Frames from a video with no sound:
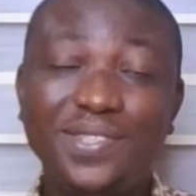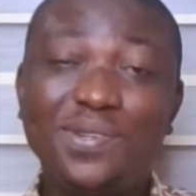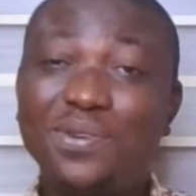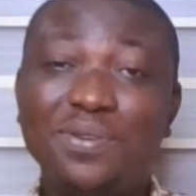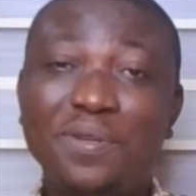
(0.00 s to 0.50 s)

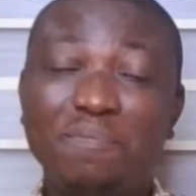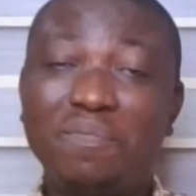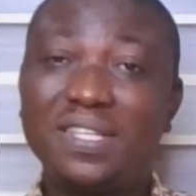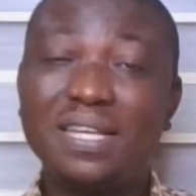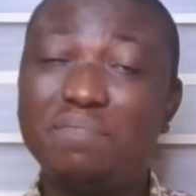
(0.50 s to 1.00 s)
You
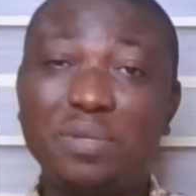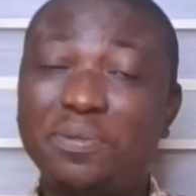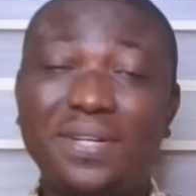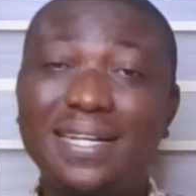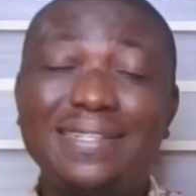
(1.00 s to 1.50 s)
know, some
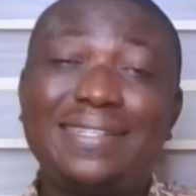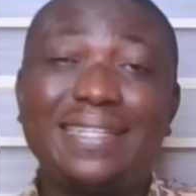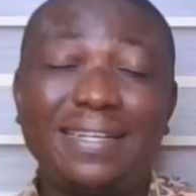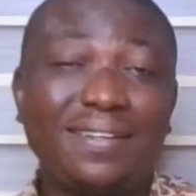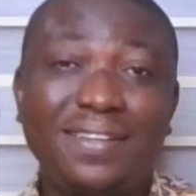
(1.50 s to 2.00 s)
people
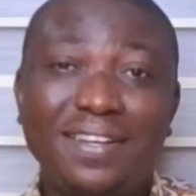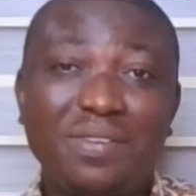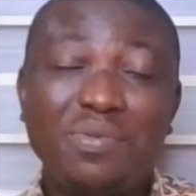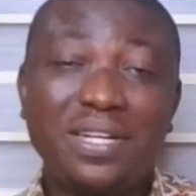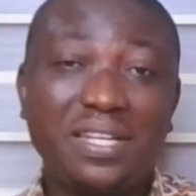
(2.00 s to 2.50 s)
can't tell
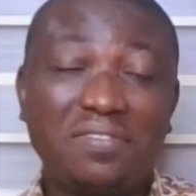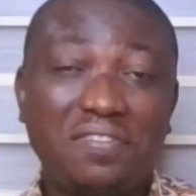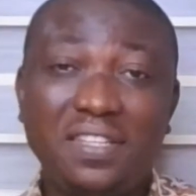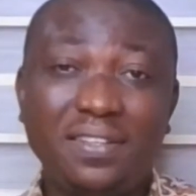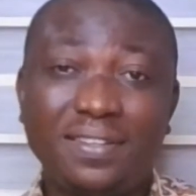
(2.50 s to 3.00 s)
what they
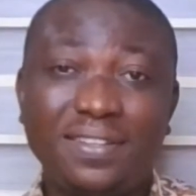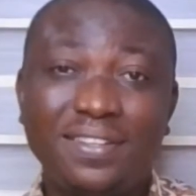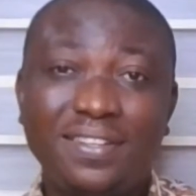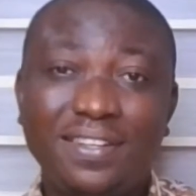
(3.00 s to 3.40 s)
feel,